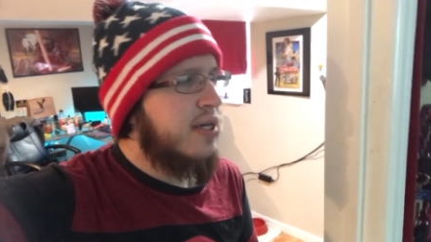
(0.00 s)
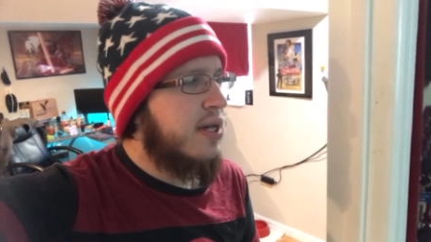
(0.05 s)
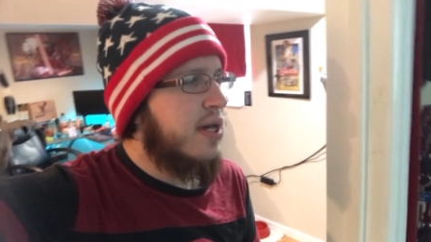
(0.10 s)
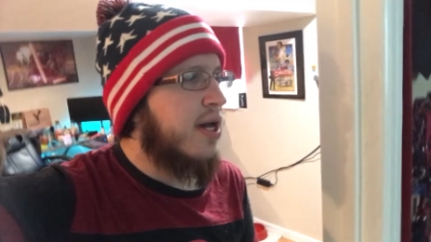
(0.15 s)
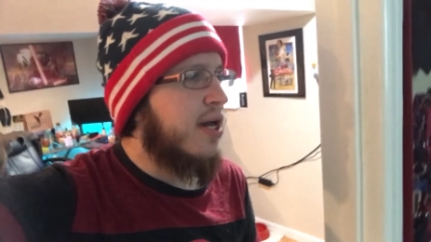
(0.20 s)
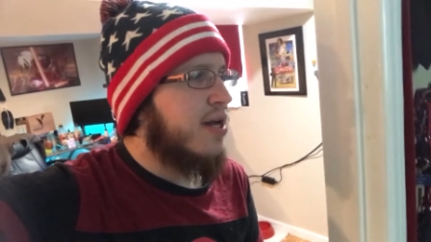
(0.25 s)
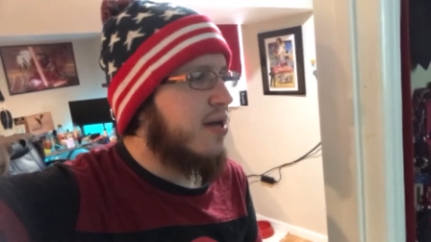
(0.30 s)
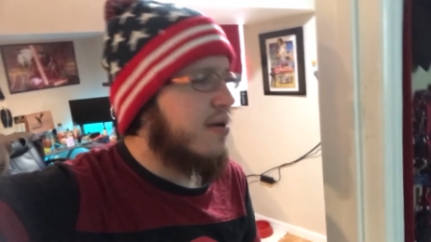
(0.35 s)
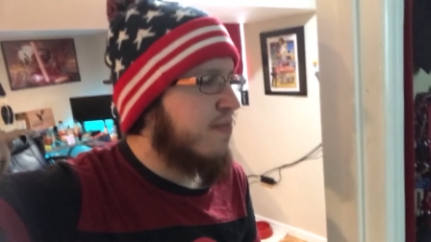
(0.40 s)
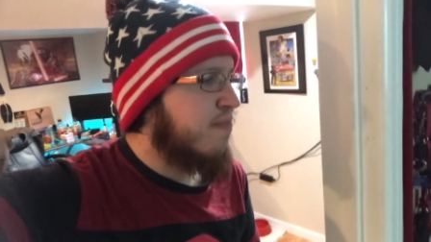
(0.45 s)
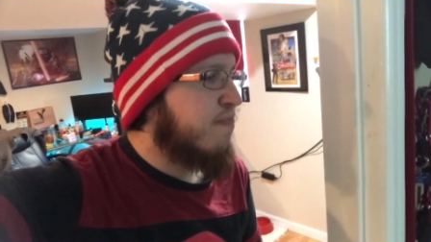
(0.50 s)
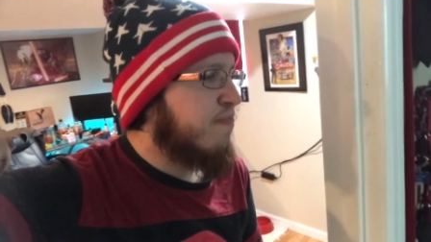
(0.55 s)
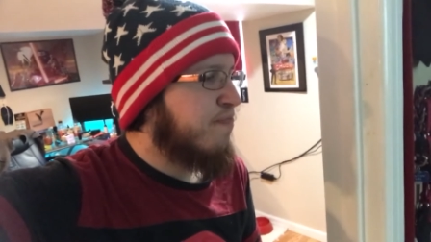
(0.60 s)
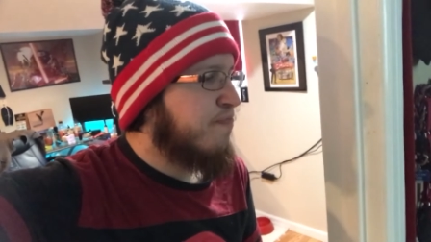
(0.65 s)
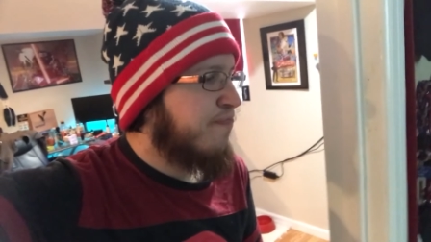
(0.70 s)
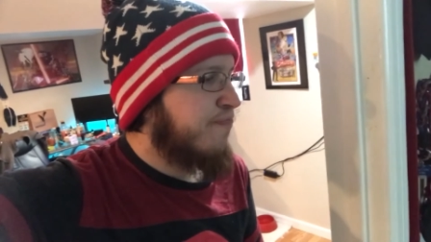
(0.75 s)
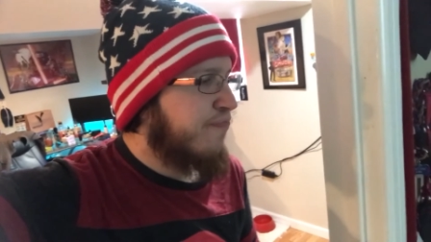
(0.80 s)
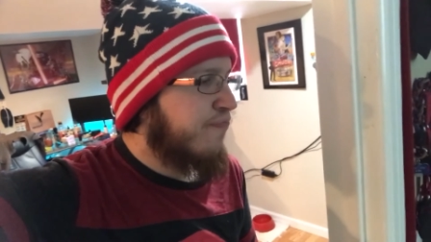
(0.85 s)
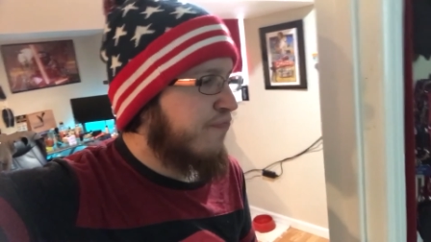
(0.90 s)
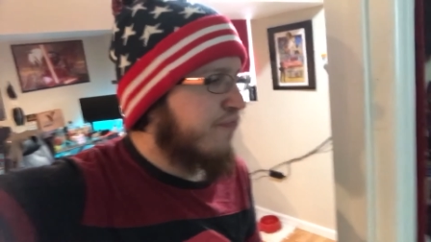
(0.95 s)
Um,
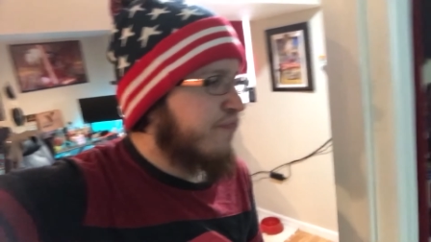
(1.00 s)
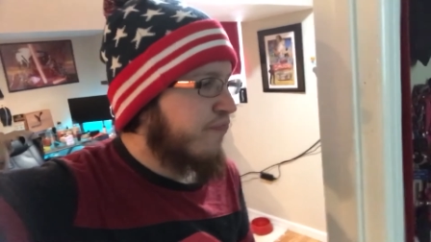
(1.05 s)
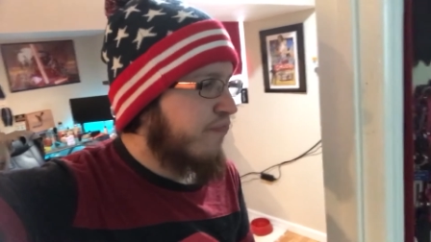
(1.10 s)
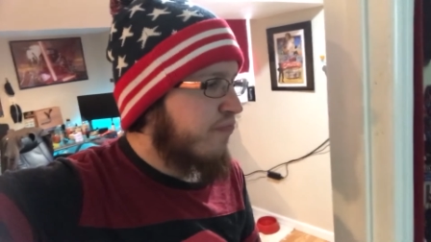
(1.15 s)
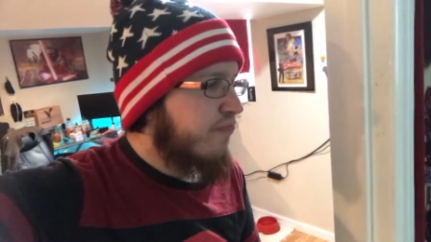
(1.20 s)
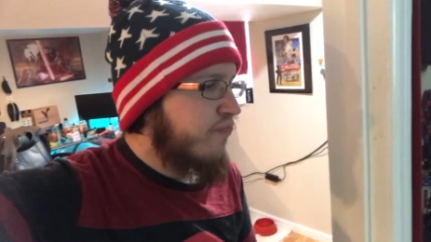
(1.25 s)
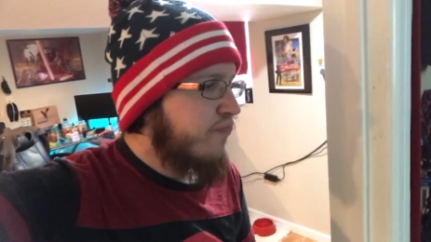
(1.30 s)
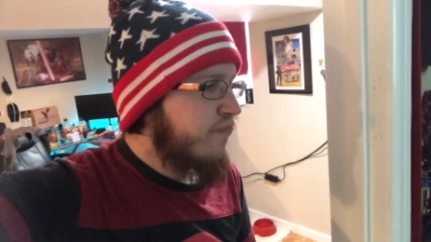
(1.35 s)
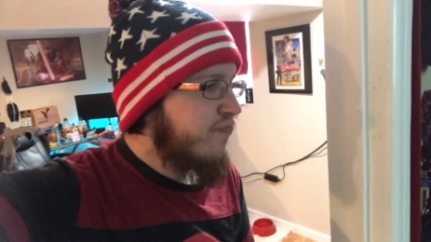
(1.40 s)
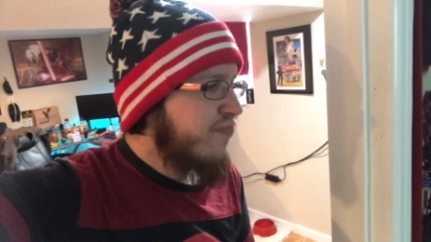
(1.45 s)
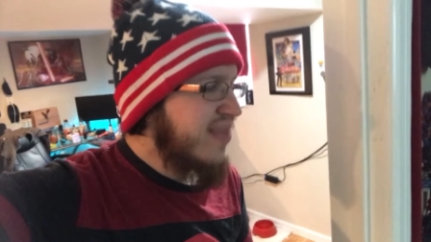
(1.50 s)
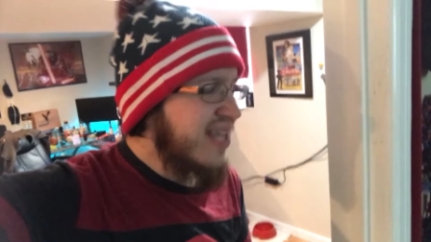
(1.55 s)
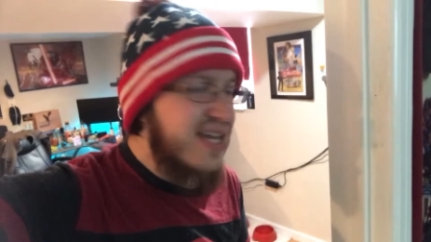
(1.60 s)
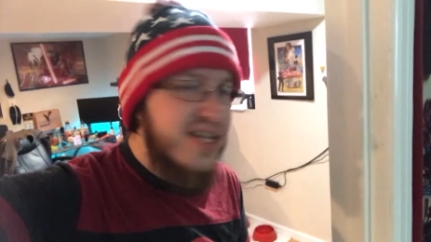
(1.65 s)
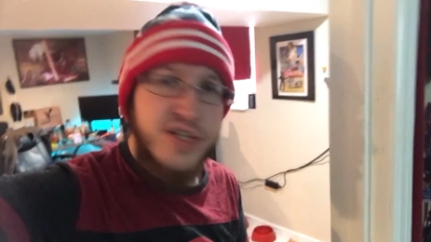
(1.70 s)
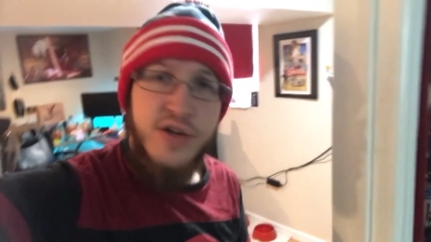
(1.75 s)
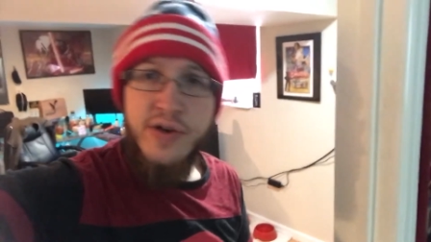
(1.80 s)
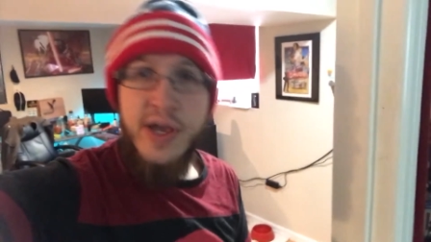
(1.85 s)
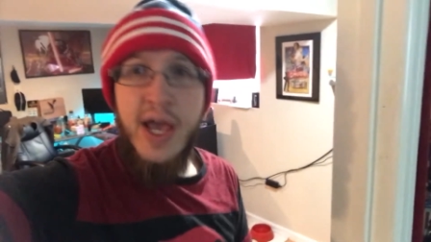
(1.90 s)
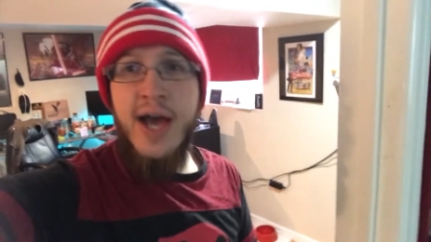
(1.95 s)

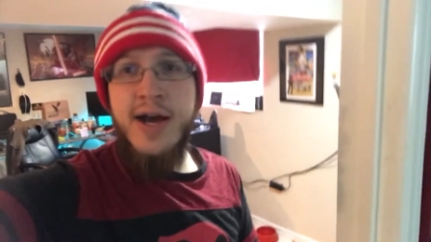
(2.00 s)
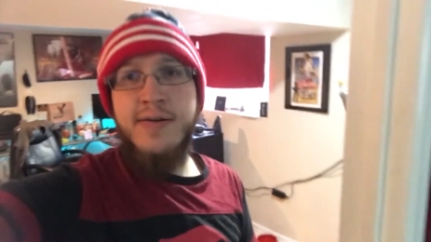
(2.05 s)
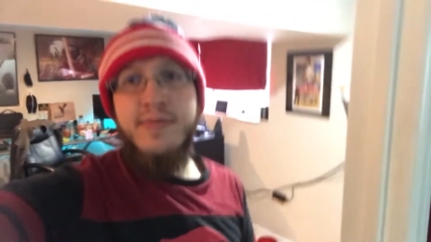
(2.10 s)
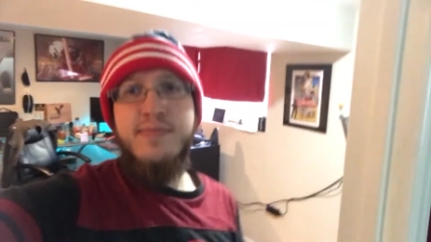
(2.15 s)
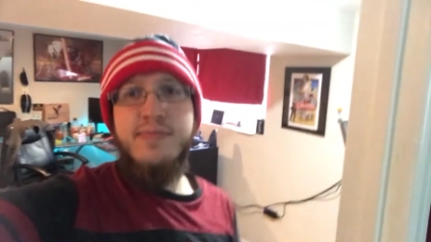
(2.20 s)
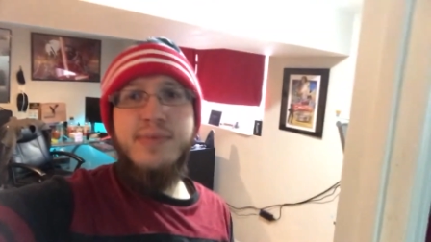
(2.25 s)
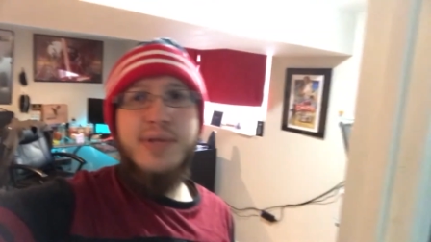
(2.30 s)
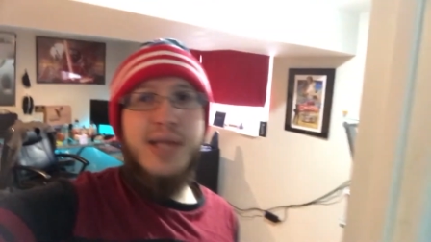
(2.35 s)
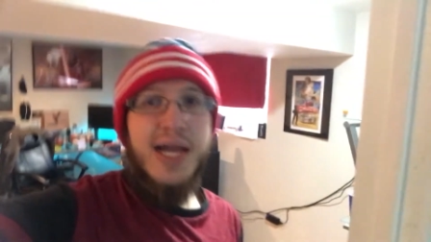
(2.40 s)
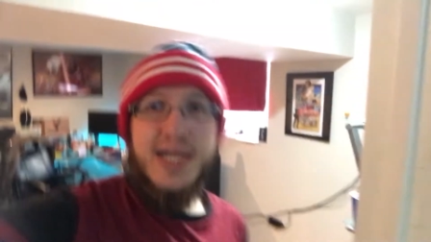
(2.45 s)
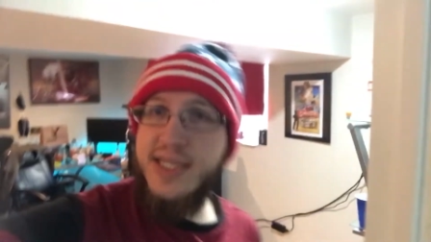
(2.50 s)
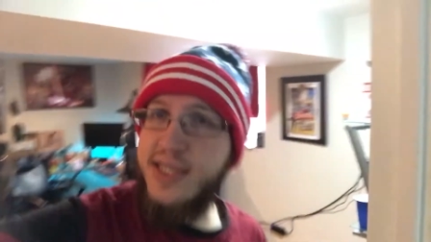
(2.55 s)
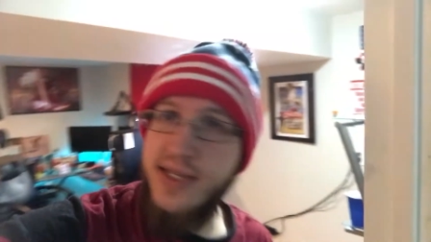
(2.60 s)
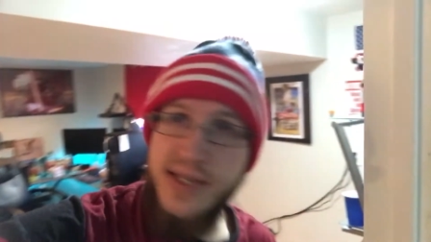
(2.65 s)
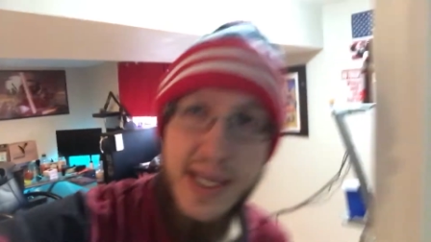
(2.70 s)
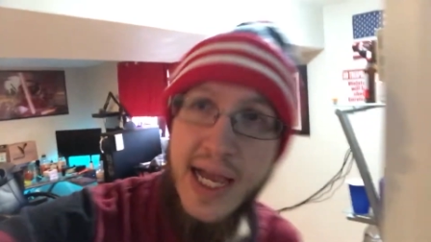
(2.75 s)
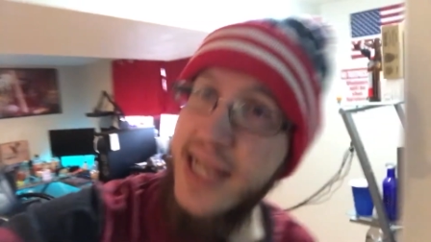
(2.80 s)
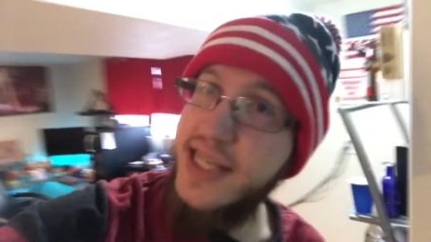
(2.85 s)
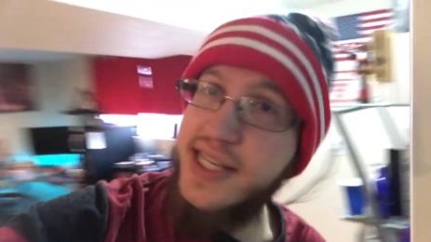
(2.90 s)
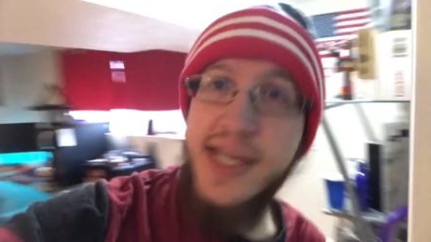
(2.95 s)
so yeah, that's
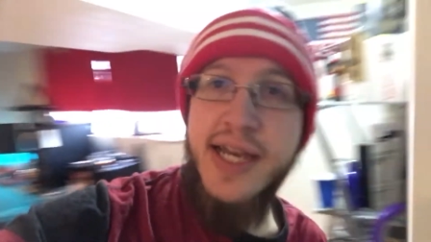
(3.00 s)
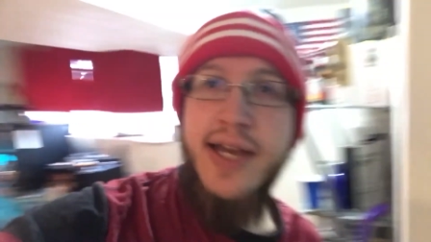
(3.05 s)
that's